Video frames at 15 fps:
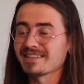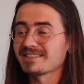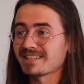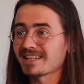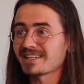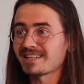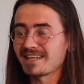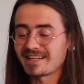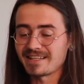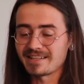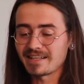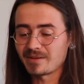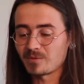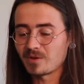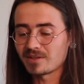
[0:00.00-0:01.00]
Exactly. And then
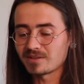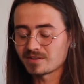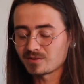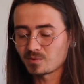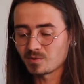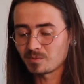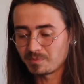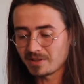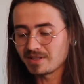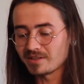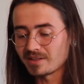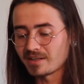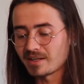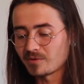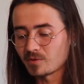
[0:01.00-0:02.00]
that oneness will be
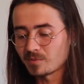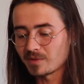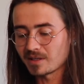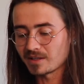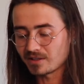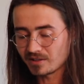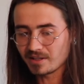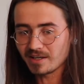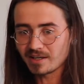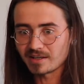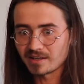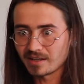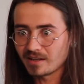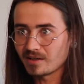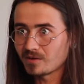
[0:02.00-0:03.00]
there, and we'll be like, okay,
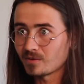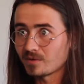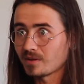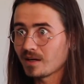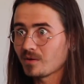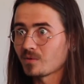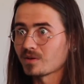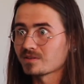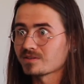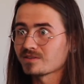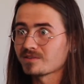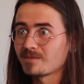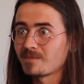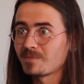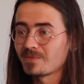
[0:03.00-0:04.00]
now what?